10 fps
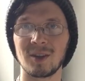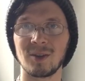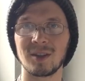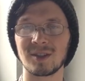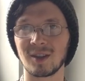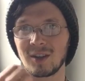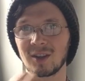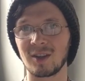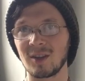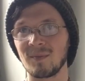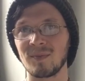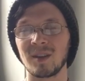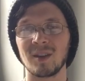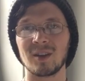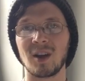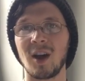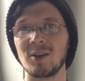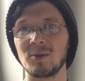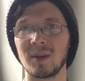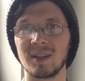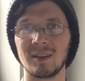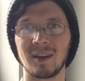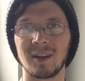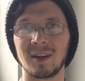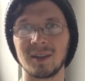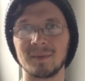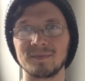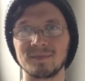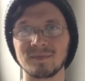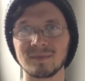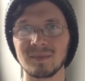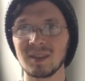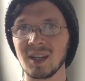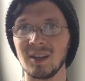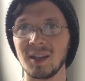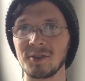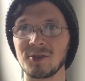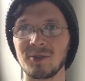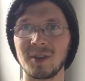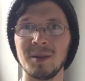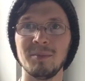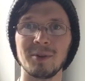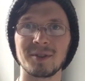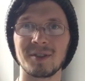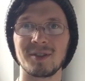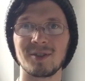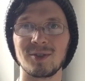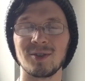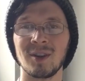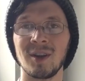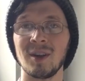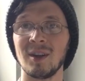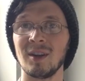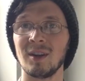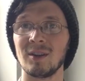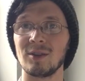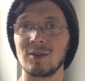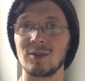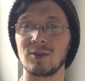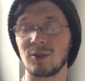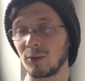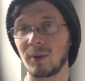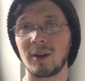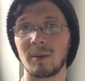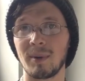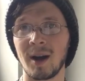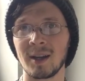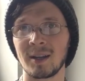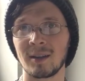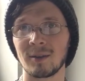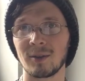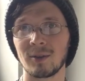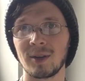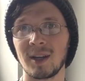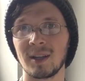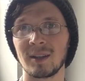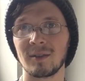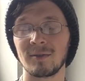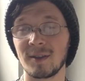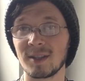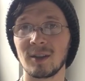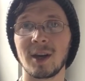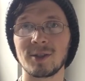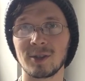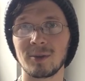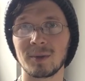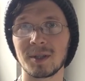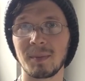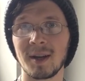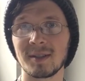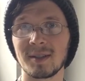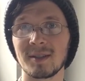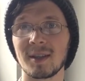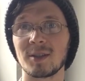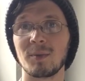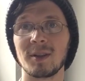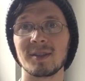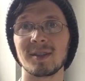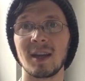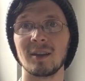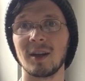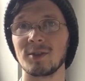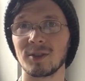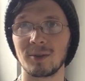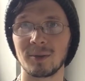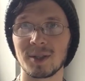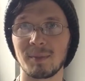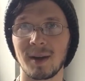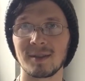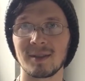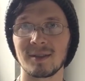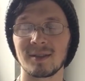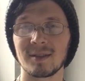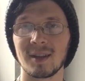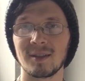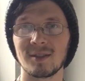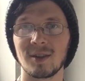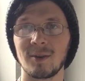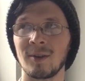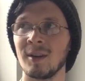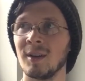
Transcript: this conduit electrical impulses throughout our body, creating physiological responses as well as psychological responses. And so,